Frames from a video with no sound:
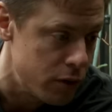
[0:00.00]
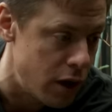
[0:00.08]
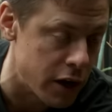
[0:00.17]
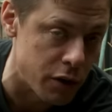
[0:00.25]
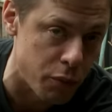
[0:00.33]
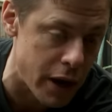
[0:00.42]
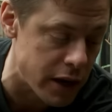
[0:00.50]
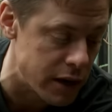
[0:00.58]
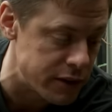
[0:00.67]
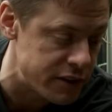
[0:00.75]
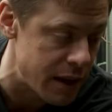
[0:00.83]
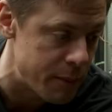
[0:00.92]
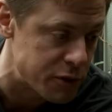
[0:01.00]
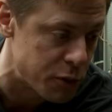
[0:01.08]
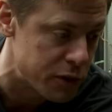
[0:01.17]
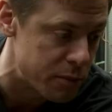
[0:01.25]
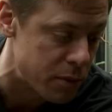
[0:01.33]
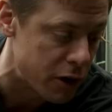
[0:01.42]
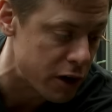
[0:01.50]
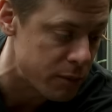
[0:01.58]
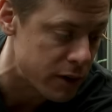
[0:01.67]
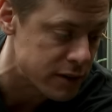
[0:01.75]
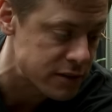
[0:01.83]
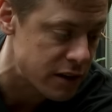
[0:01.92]
I'm gonna regulate the temperature with the burner. I'm
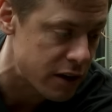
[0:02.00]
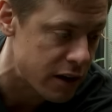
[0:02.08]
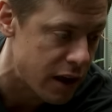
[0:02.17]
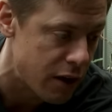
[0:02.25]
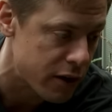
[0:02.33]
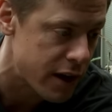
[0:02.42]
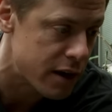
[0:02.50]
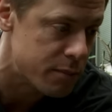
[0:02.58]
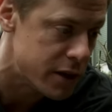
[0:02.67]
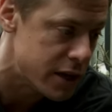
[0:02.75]
gonna start it out kind of